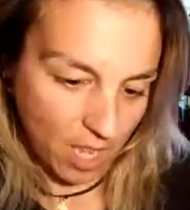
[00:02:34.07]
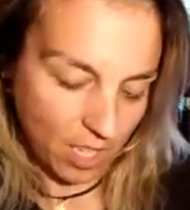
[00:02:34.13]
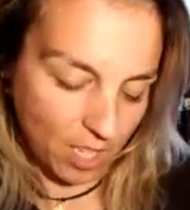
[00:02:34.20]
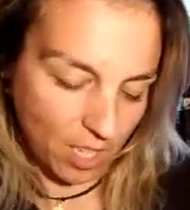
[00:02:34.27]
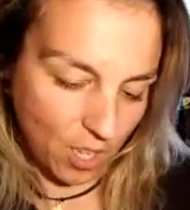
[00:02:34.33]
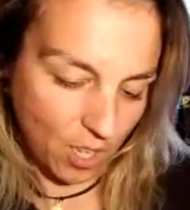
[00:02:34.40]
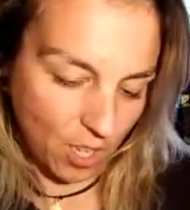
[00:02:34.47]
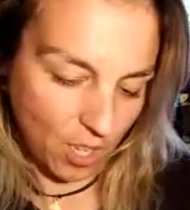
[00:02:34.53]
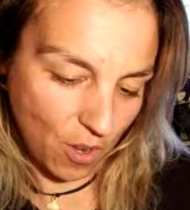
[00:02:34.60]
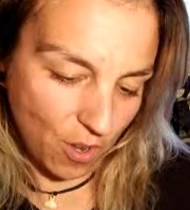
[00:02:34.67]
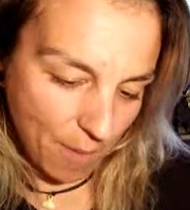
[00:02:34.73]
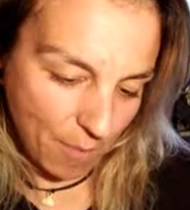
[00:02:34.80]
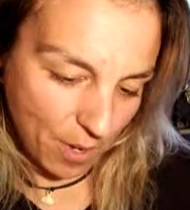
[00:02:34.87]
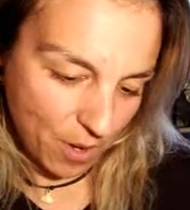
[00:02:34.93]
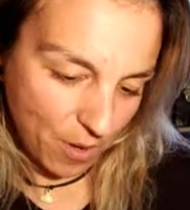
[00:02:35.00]
So
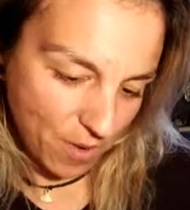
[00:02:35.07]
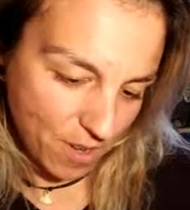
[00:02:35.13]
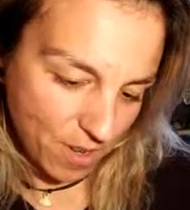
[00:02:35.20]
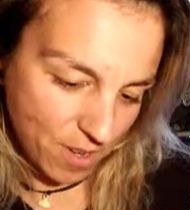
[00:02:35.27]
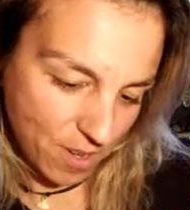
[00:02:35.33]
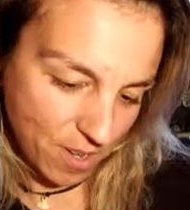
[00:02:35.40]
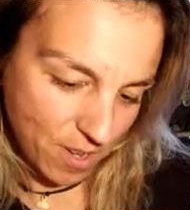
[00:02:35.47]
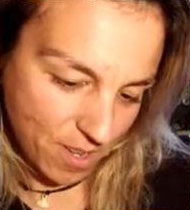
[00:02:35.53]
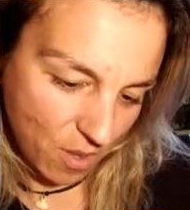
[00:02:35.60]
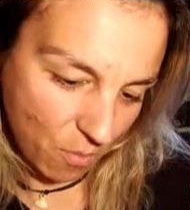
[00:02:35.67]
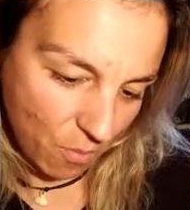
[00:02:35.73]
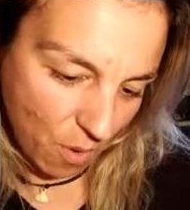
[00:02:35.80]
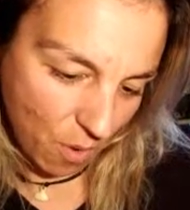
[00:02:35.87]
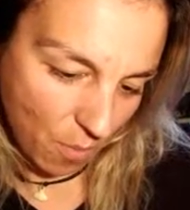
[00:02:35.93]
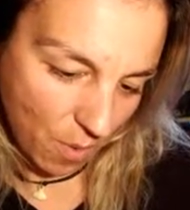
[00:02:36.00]
Capricorn, what
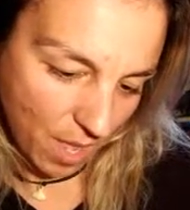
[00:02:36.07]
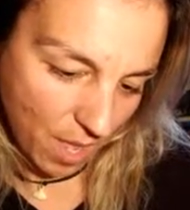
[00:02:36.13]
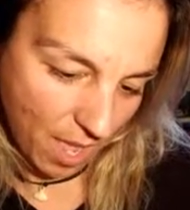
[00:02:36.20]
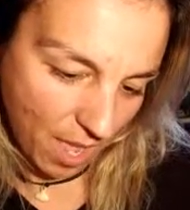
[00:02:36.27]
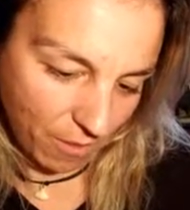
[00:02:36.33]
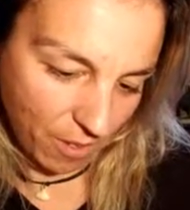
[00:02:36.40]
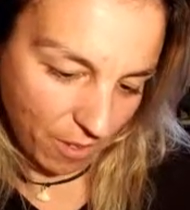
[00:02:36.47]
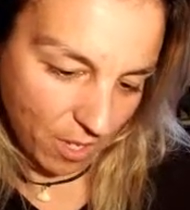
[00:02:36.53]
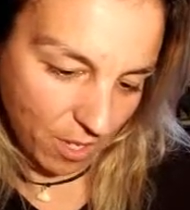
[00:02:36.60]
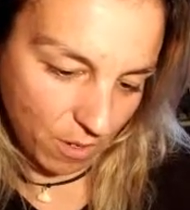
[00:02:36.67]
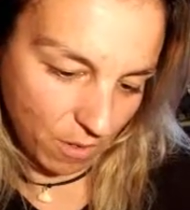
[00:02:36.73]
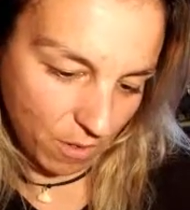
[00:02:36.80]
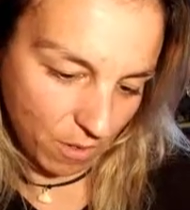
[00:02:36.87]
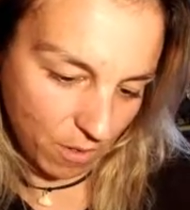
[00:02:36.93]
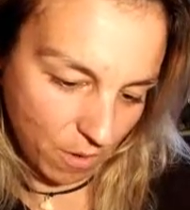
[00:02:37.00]
we have for
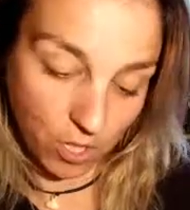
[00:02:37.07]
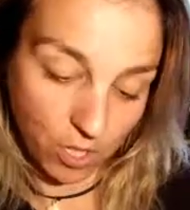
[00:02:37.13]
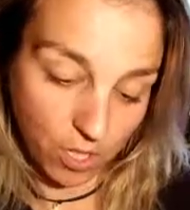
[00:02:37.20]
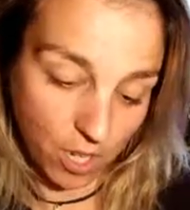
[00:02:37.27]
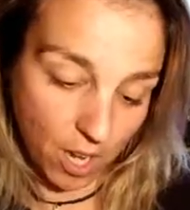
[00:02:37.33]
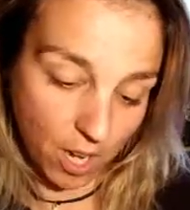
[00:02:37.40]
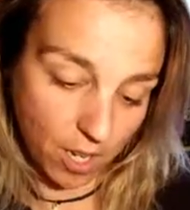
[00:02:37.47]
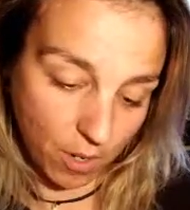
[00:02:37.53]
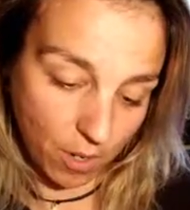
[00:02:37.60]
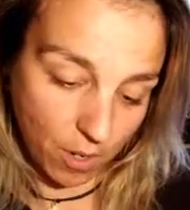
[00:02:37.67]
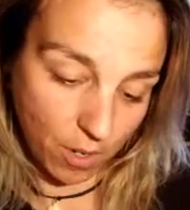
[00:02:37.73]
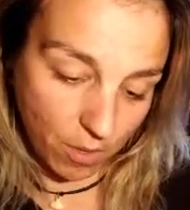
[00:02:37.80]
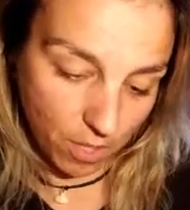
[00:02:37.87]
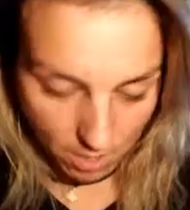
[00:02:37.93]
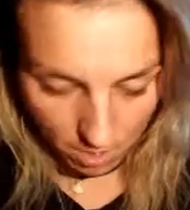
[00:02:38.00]
you to start out
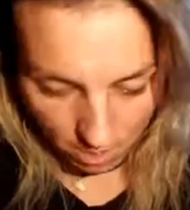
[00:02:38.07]
this